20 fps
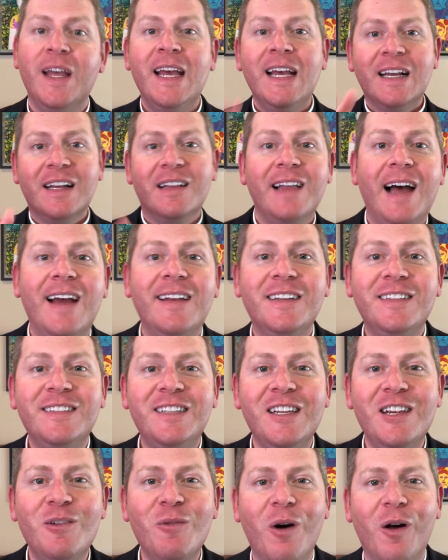Glad to
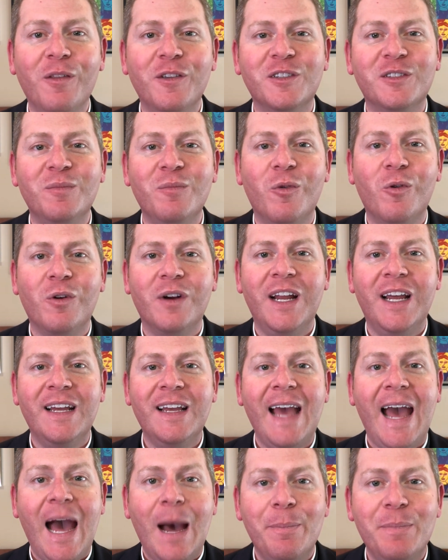see you all this morning.
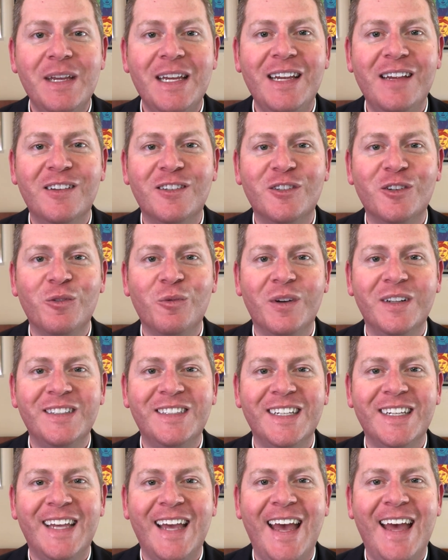Happy Easter once
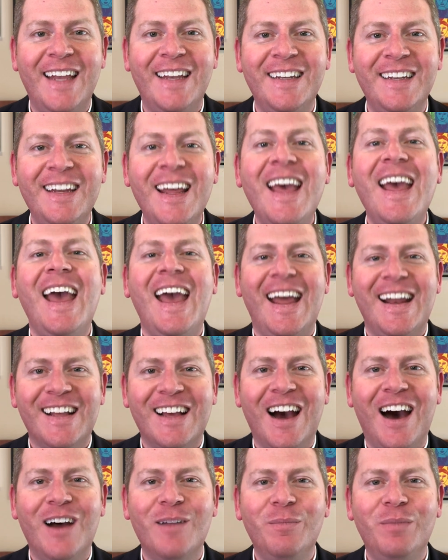again, and
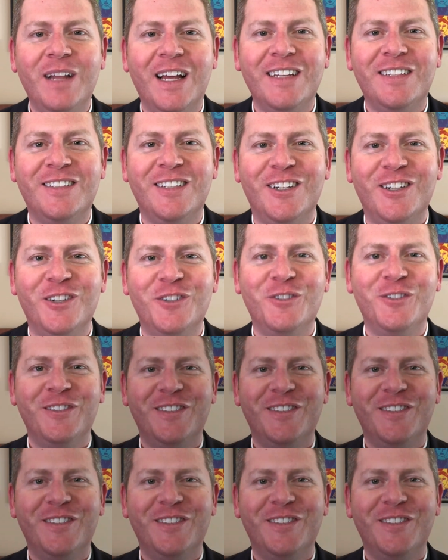God bless you.